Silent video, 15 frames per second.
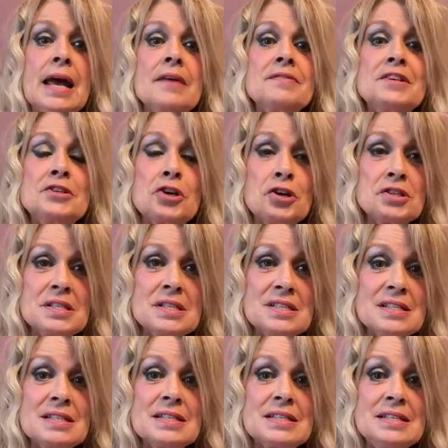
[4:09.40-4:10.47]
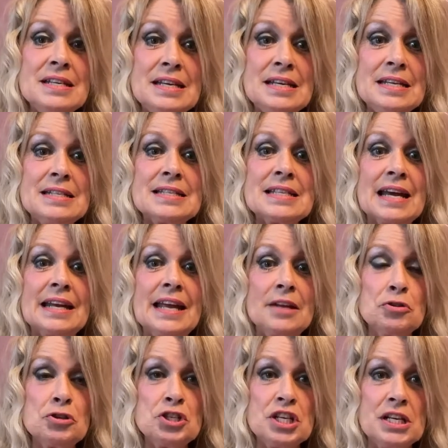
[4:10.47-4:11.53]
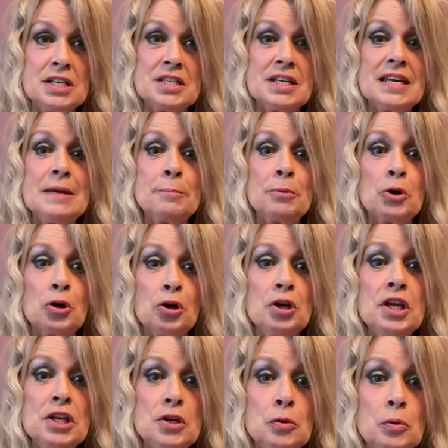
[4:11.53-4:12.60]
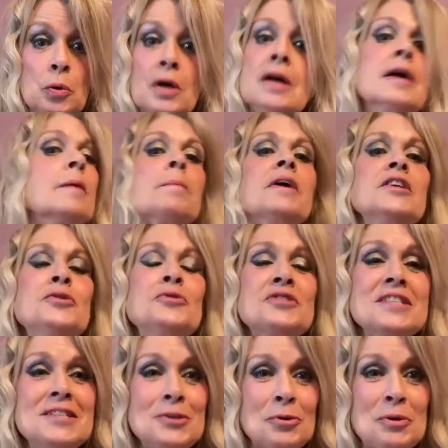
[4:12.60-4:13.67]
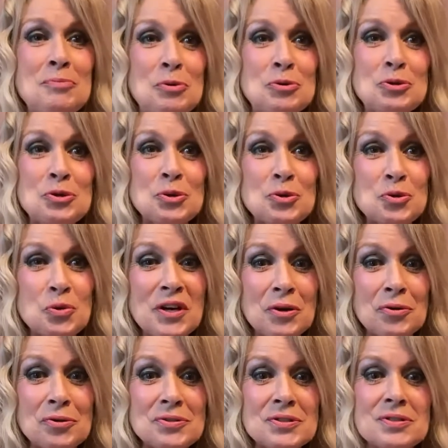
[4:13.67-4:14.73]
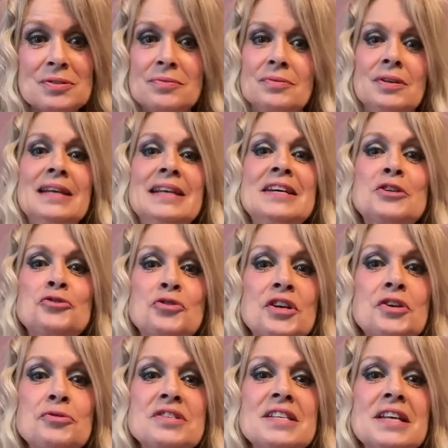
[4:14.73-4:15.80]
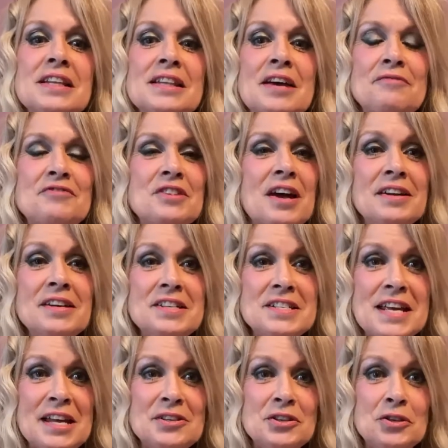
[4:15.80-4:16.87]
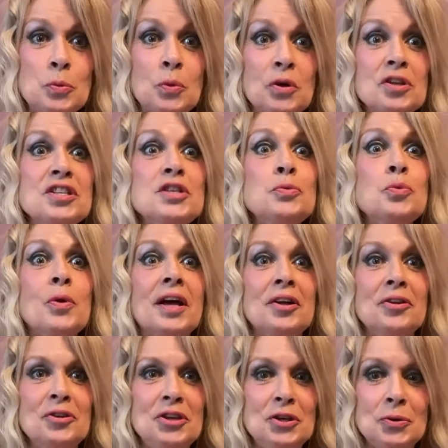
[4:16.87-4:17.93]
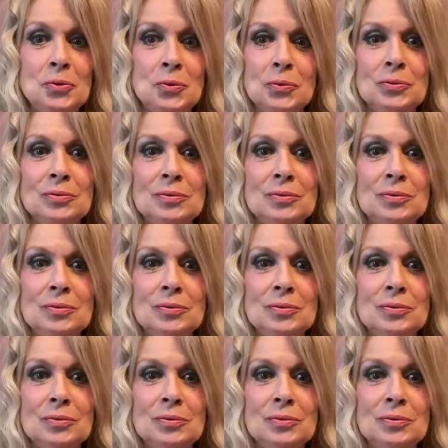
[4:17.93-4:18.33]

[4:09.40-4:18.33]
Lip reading: The narcissist needs that energy to keep hurting you by using your emotional triggers. Triggers that left unattended will derail you.